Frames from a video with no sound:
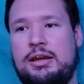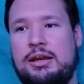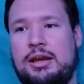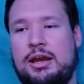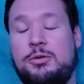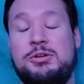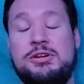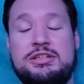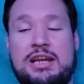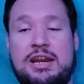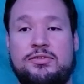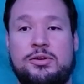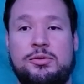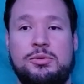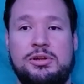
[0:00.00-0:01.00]
I wish
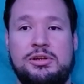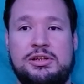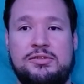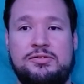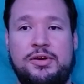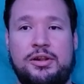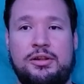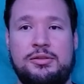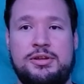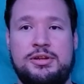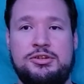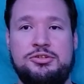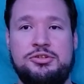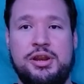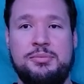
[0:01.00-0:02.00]
everyone could follow their
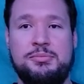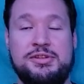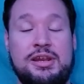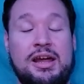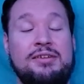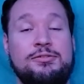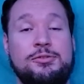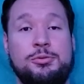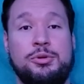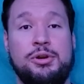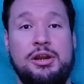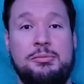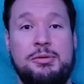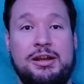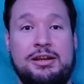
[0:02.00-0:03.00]
dreams and not have to
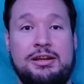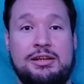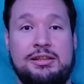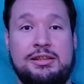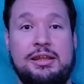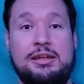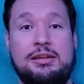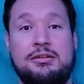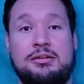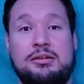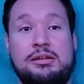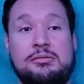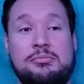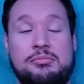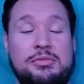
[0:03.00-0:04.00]
worry about anything.
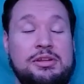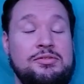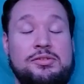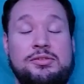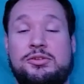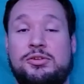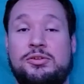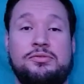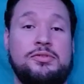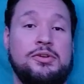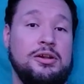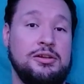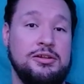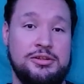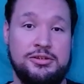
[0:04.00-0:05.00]
If you do
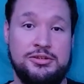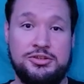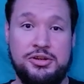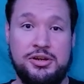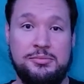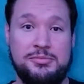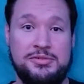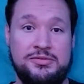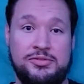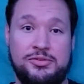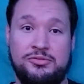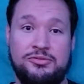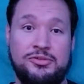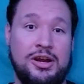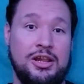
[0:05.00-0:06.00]
follow your dreams, if you're
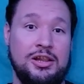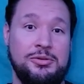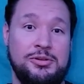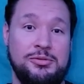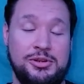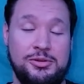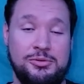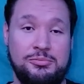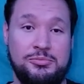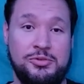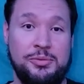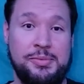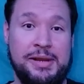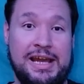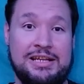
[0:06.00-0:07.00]
following
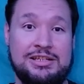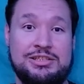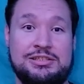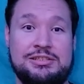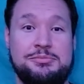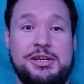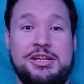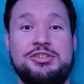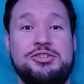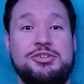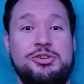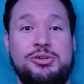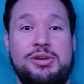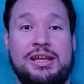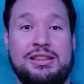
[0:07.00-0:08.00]
your passions, make sure
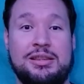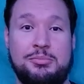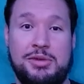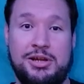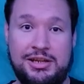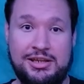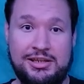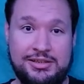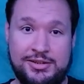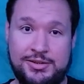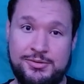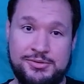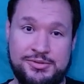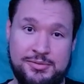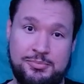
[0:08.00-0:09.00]
you got the money
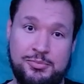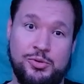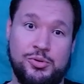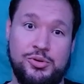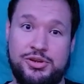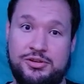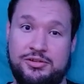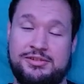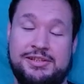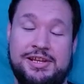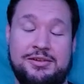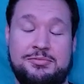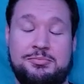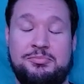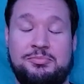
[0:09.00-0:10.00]
to support your
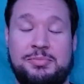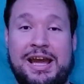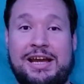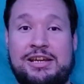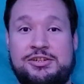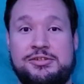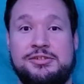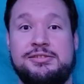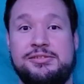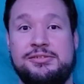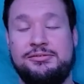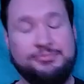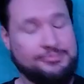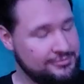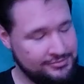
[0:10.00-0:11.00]
said passions.
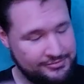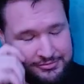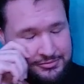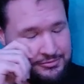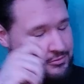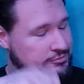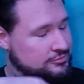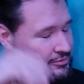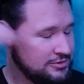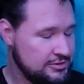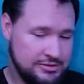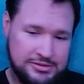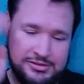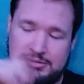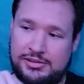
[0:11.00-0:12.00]
Oh
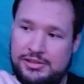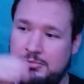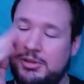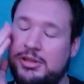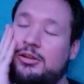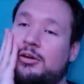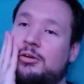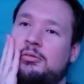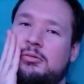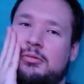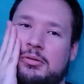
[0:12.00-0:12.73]
goodness, leave me alone.